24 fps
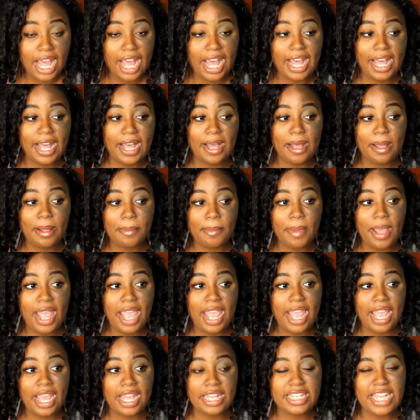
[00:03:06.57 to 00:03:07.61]

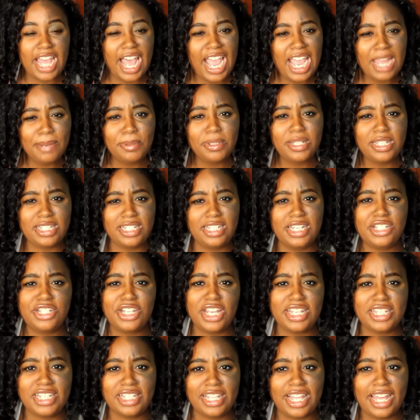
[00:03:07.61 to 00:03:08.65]
And I had been listening to
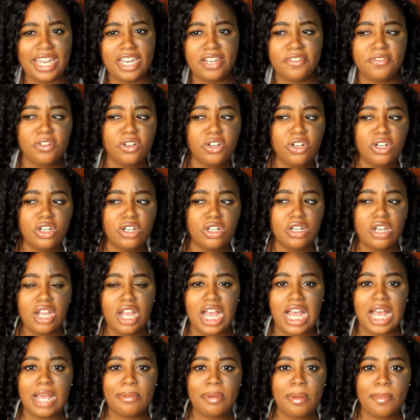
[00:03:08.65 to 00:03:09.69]
Chase Atlantic for
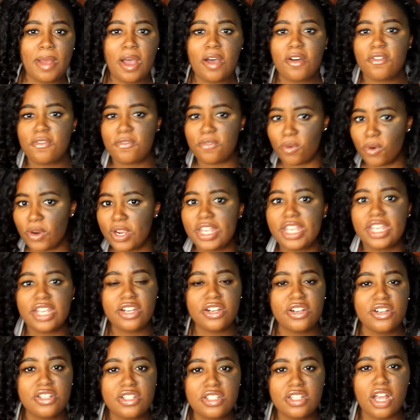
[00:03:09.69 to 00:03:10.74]
about 4
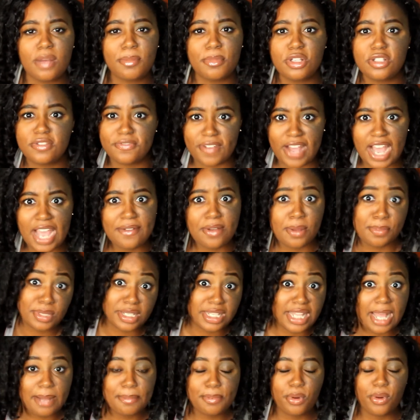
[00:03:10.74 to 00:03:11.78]
years, almost five up to
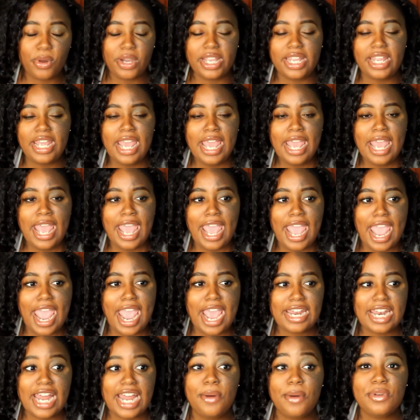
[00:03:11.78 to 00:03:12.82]
that point,
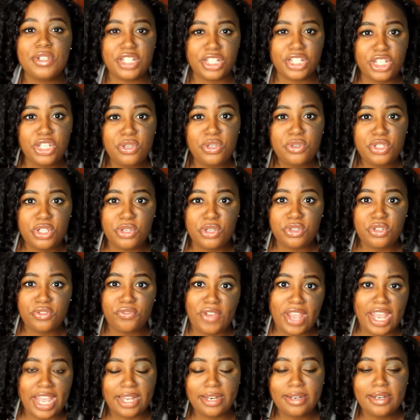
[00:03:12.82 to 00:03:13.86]
and I was a huge, huge
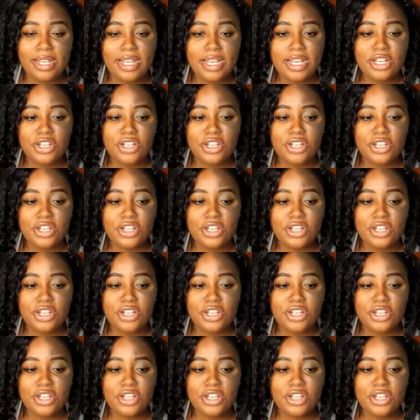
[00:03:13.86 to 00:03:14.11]
fan.